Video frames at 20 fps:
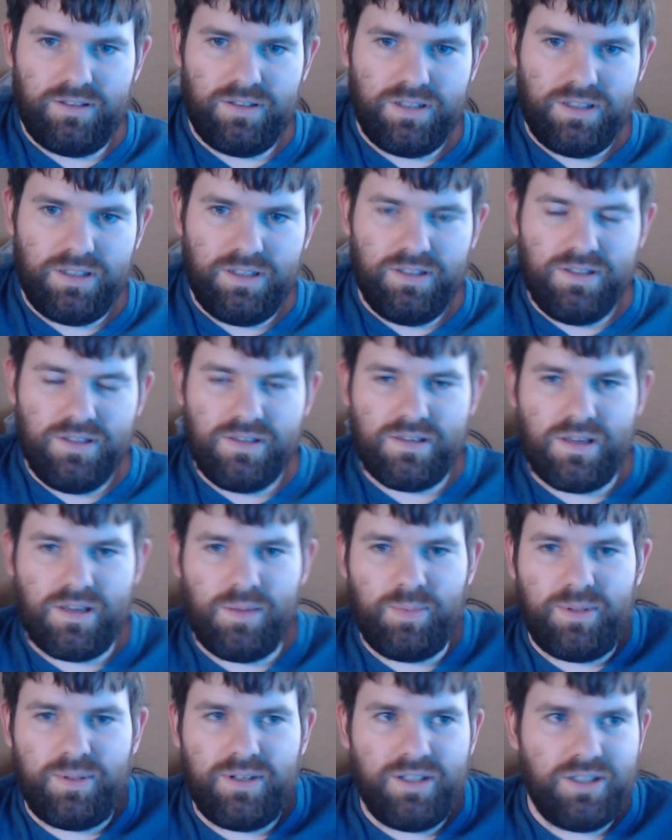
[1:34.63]
is a
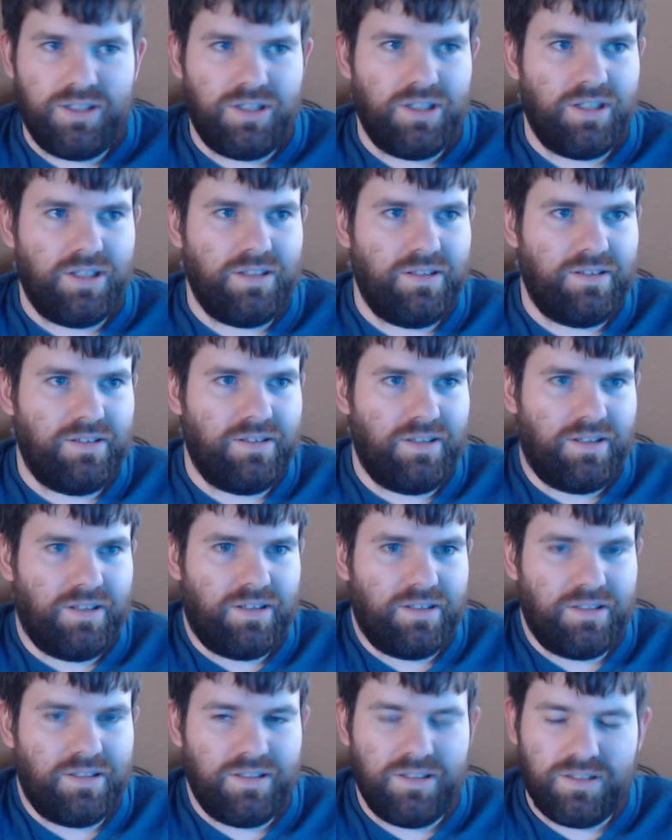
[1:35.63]
project
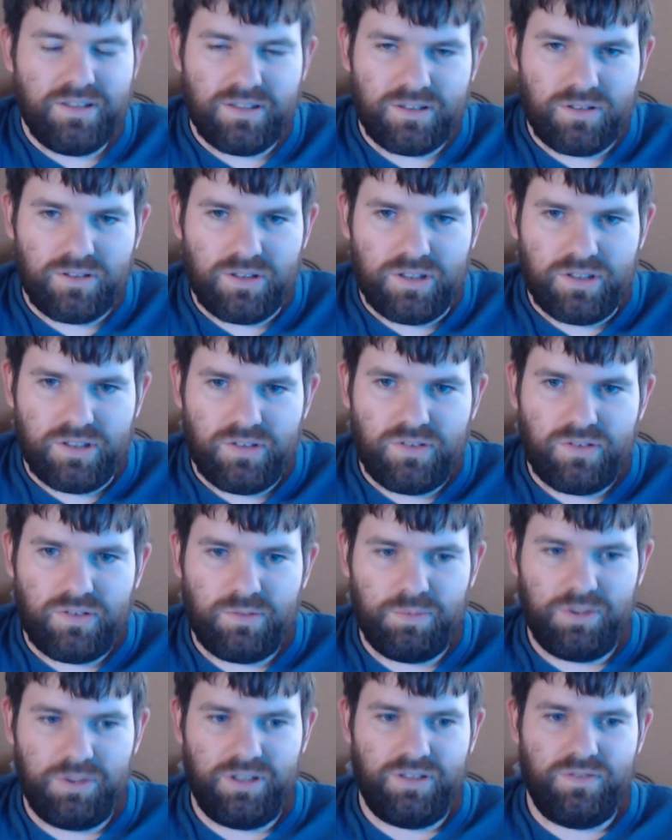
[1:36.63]
that integrates
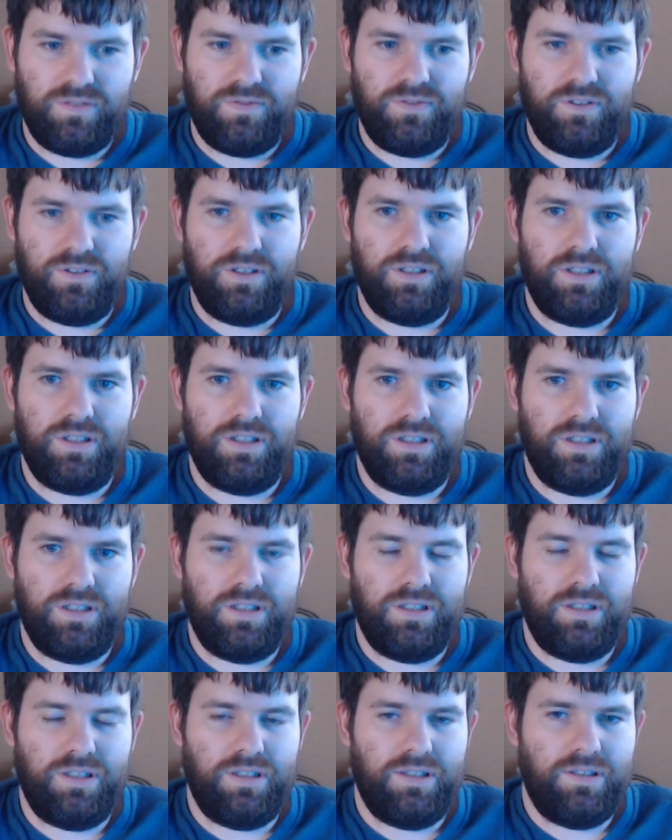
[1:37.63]

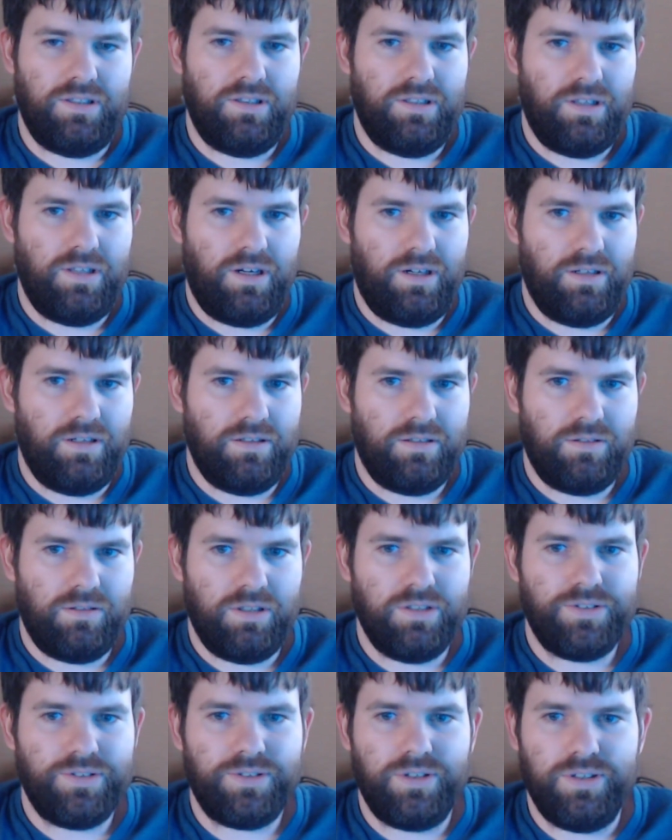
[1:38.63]
Spotify or
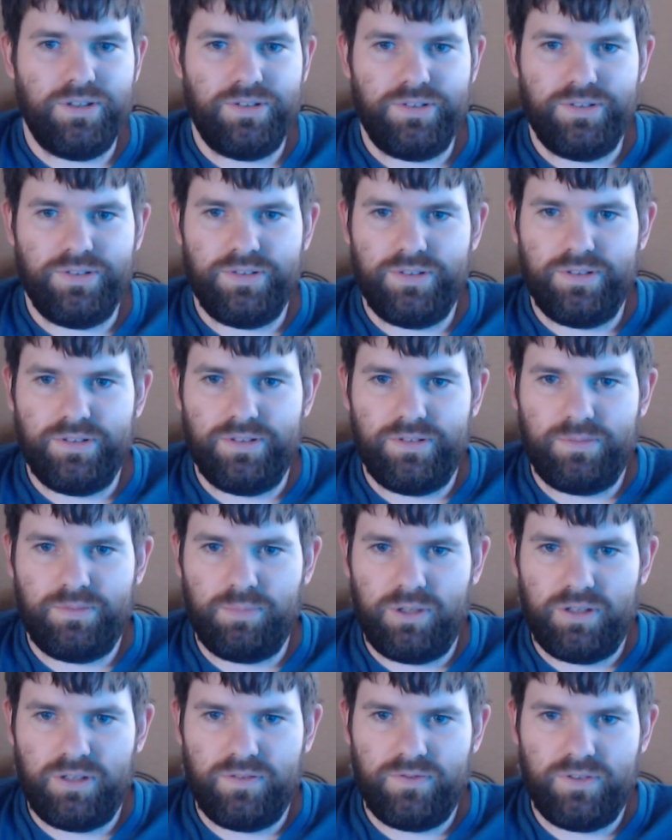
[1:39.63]
integrates into
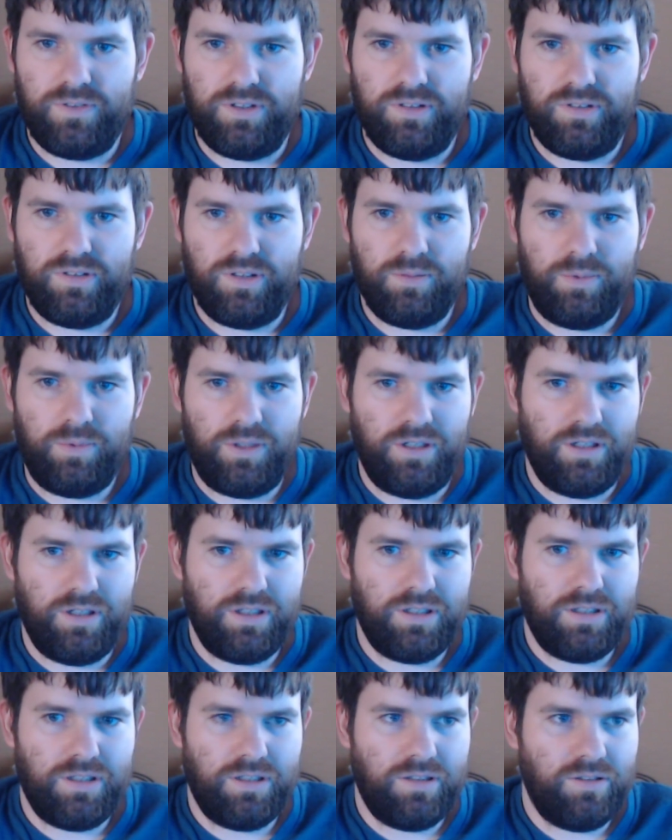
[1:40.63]
Spotify's
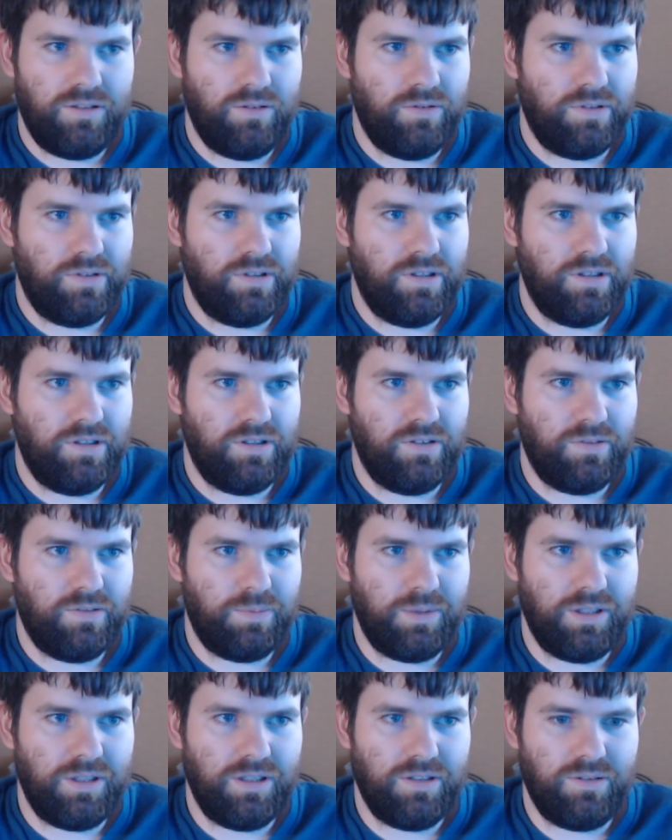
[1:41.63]
API using an
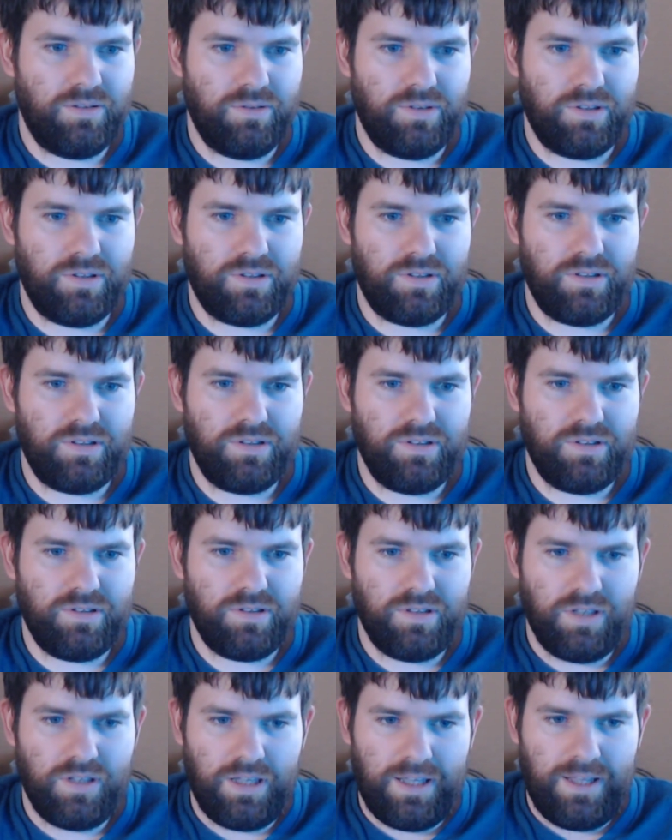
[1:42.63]
ESP8266,
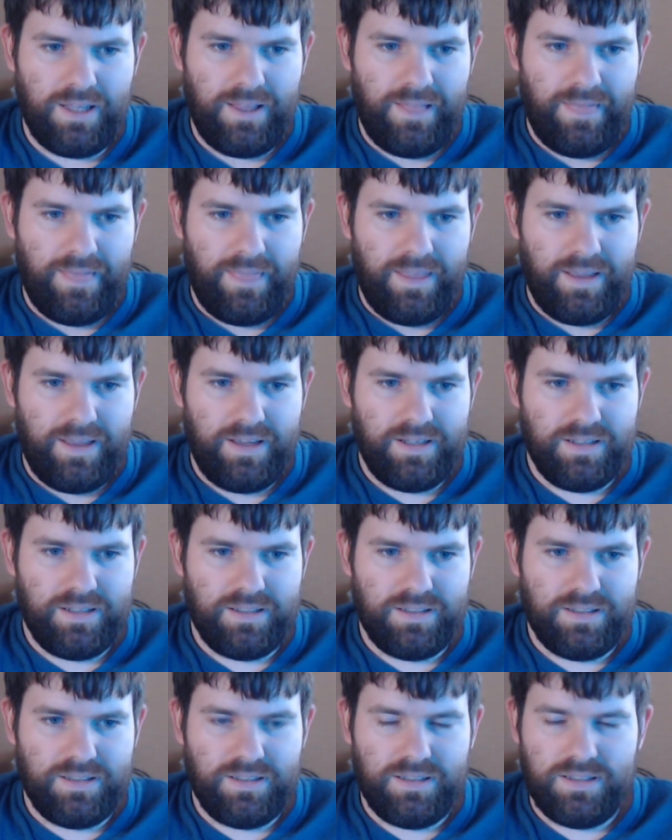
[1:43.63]

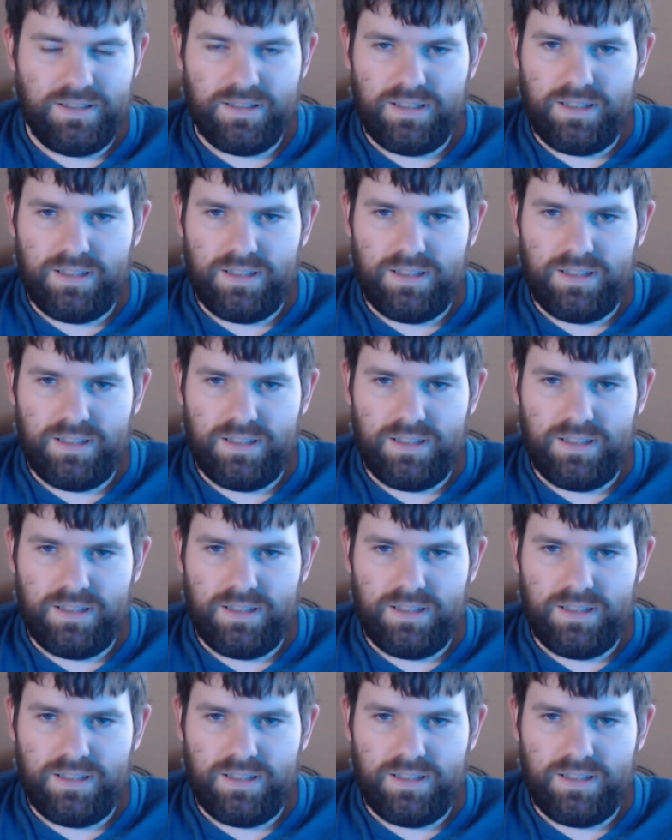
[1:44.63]
and